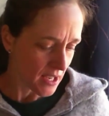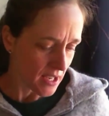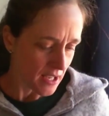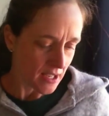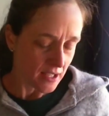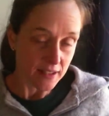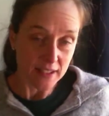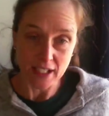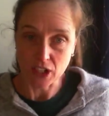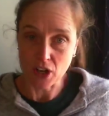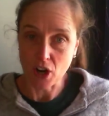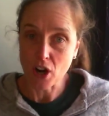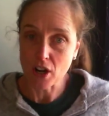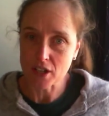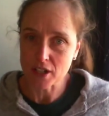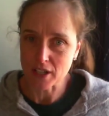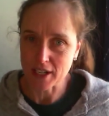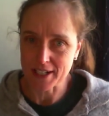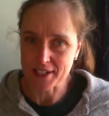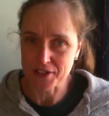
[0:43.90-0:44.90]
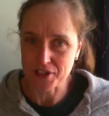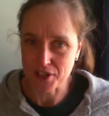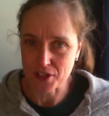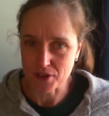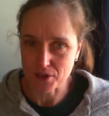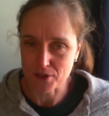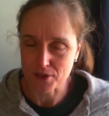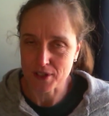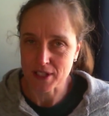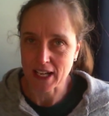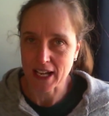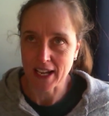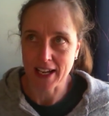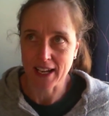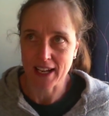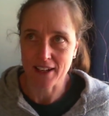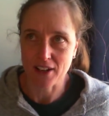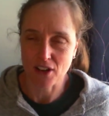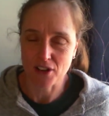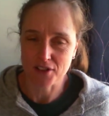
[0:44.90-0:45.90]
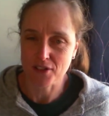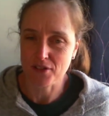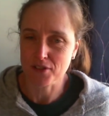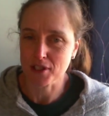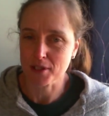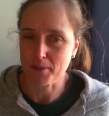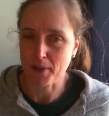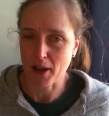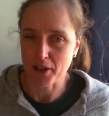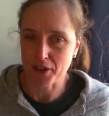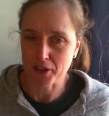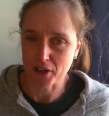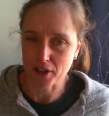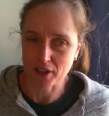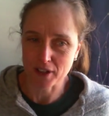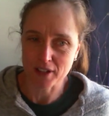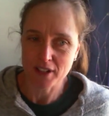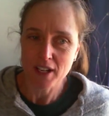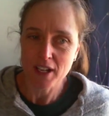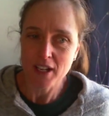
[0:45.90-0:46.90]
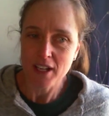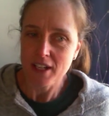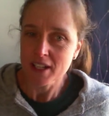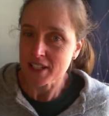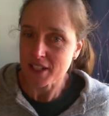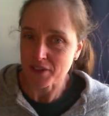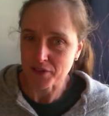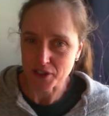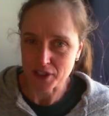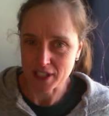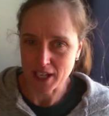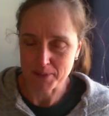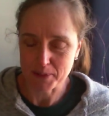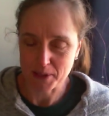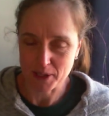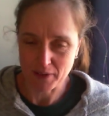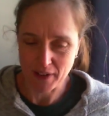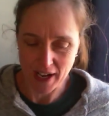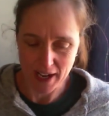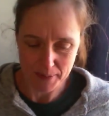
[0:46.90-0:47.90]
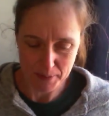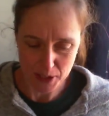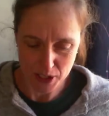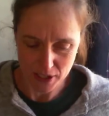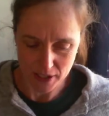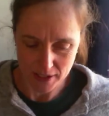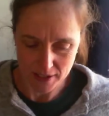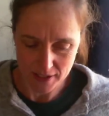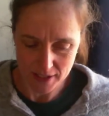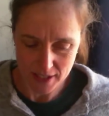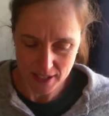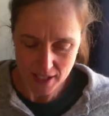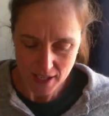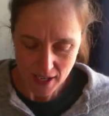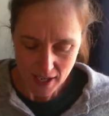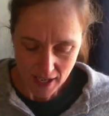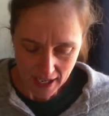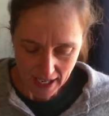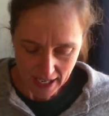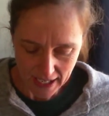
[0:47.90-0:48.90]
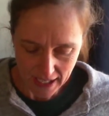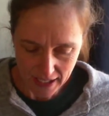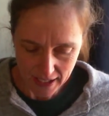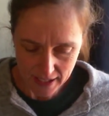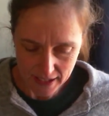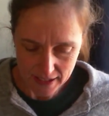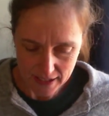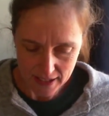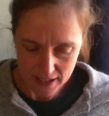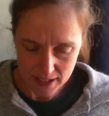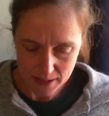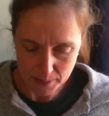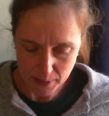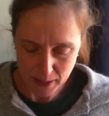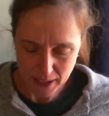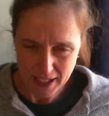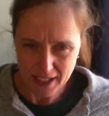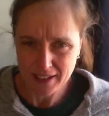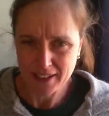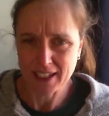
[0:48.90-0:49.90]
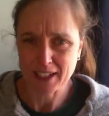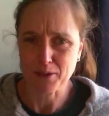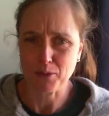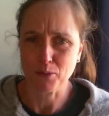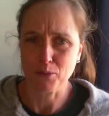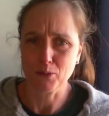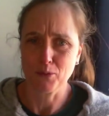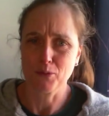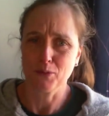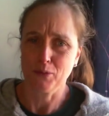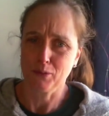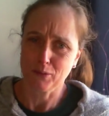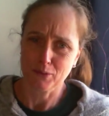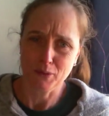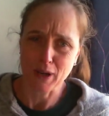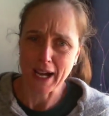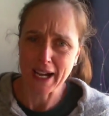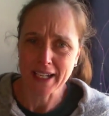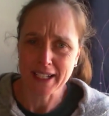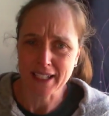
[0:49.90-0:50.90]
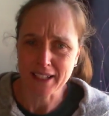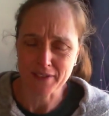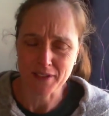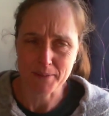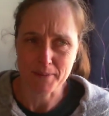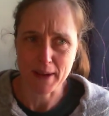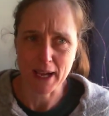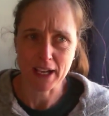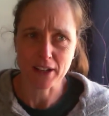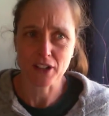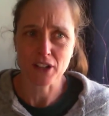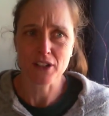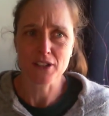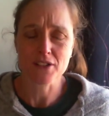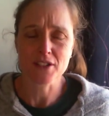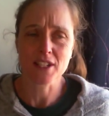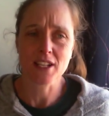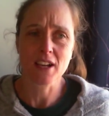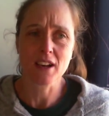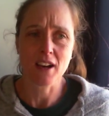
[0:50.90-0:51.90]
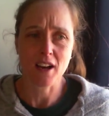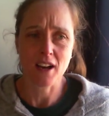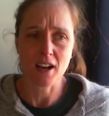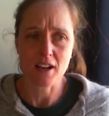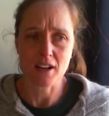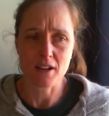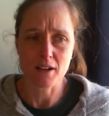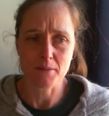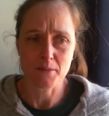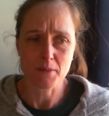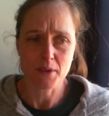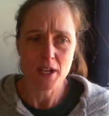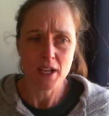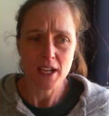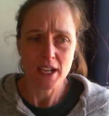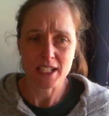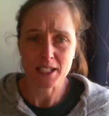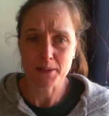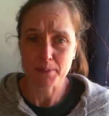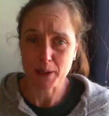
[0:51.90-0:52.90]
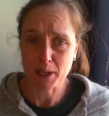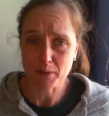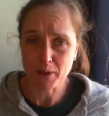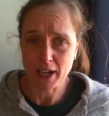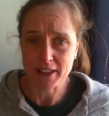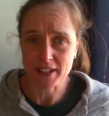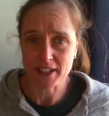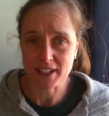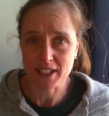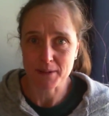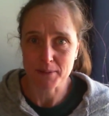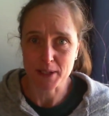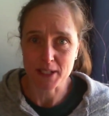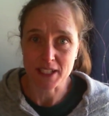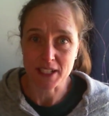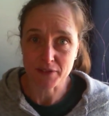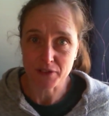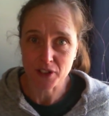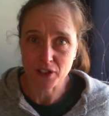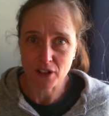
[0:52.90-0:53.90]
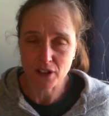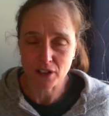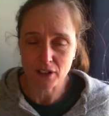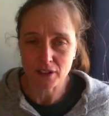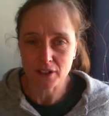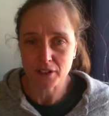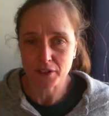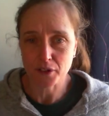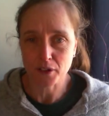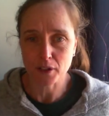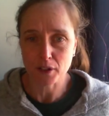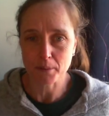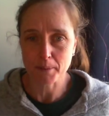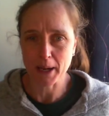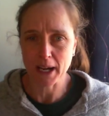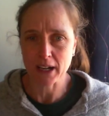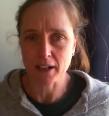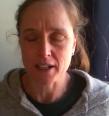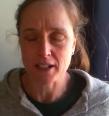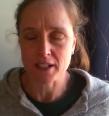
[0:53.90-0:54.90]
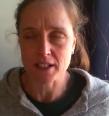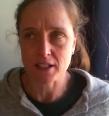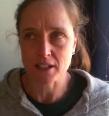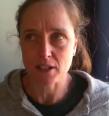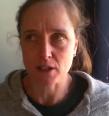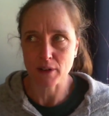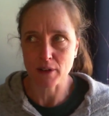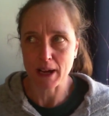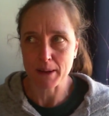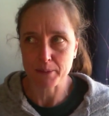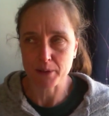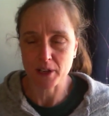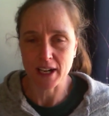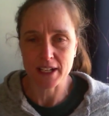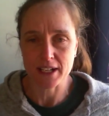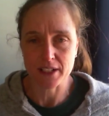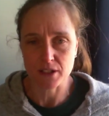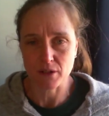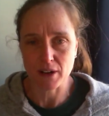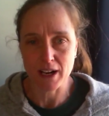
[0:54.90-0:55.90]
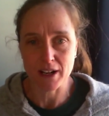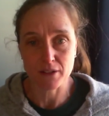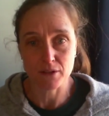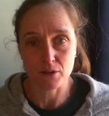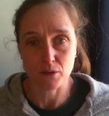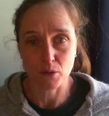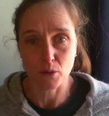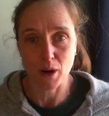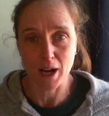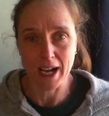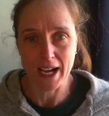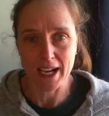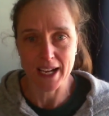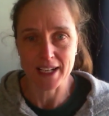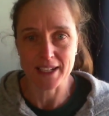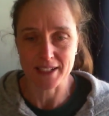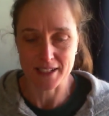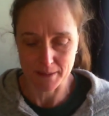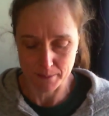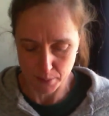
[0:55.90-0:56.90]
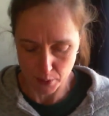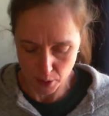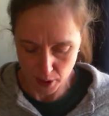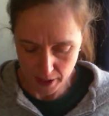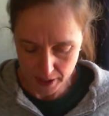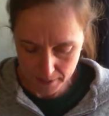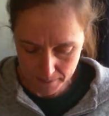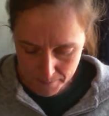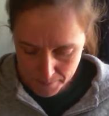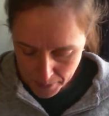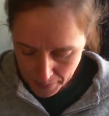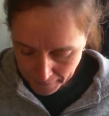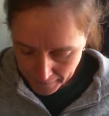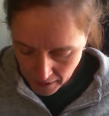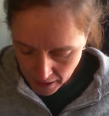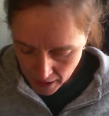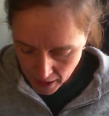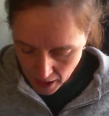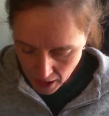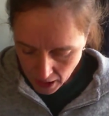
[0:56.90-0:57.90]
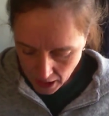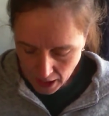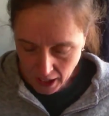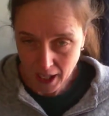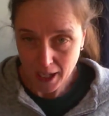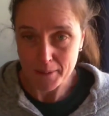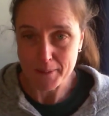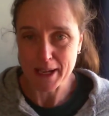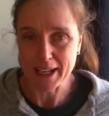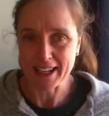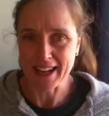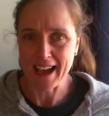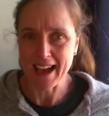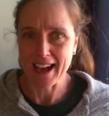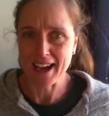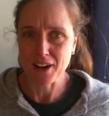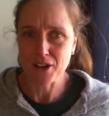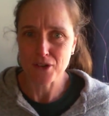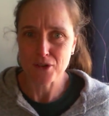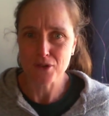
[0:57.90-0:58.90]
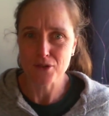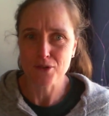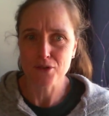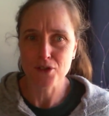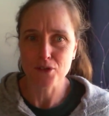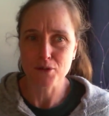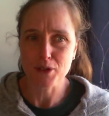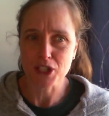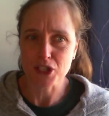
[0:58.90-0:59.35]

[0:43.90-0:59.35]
that Carter has used, and also some other different types of options, and explain like why it even matters, explain why this can be difficult for parents to wrap their heads around, why it's important, and how do we